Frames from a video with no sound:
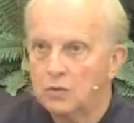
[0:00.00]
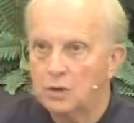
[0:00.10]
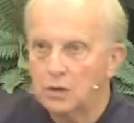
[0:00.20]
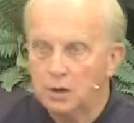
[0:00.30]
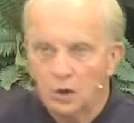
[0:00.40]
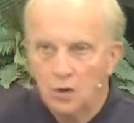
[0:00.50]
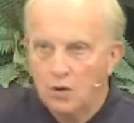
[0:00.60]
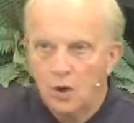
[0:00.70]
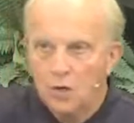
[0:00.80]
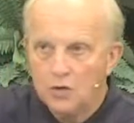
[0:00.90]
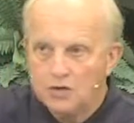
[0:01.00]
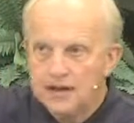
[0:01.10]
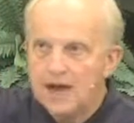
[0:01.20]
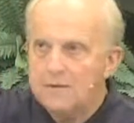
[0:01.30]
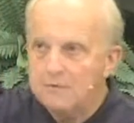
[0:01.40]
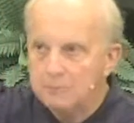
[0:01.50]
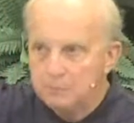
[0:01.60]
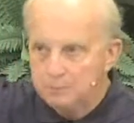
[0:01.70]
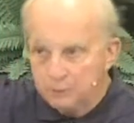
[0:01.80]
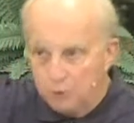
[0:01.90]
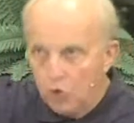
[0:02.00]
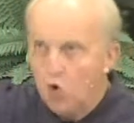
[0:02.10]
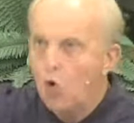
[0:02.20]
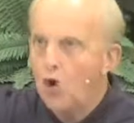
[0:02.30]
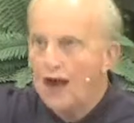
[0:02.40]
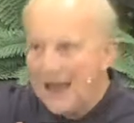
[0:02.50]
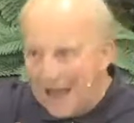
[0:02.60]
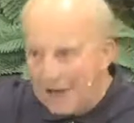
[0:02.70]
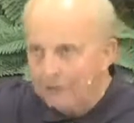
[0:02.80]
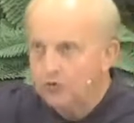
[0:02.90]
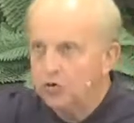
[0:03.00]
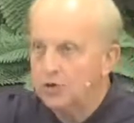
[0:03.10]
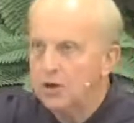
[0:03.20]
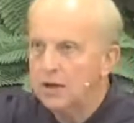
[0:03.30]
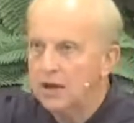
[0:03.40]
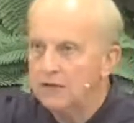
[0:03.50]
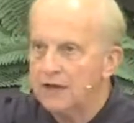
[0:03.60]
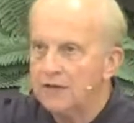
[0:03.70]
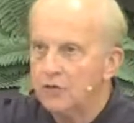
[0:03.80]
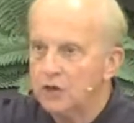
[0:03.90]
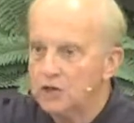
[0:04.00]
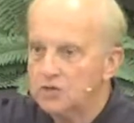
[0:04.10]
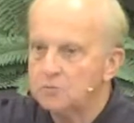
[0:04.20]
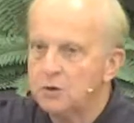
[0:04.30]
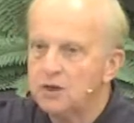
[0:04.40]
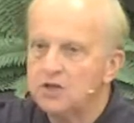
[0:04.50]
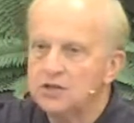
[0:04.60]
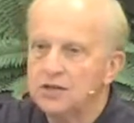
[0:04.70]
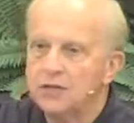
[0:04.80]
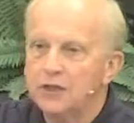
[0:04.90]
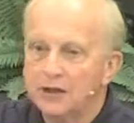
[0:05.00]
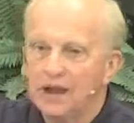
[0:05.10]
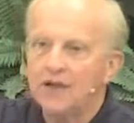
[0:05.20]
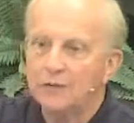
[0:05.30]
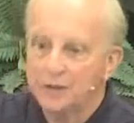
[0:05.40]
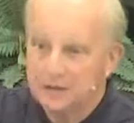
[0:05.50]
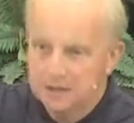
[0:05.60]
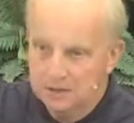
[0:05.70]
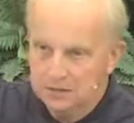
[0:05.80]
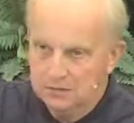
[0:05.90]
in all the time before or after, have ever experienced anything like they did.